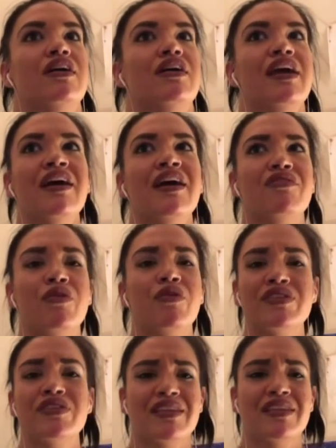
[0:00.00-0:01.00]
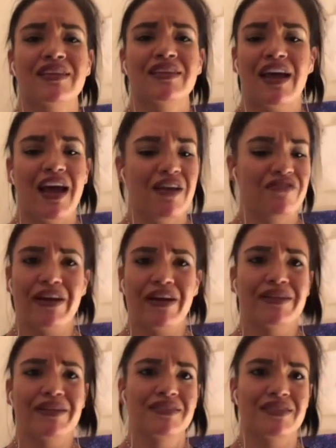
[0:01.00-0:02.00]
Yeah, of course. And then I have
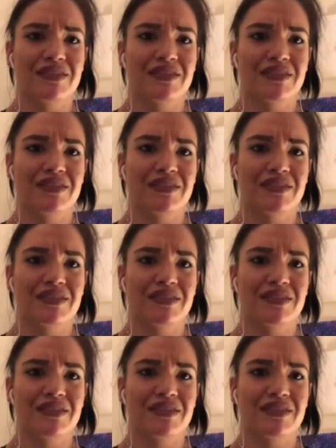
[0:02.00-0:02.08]
friends,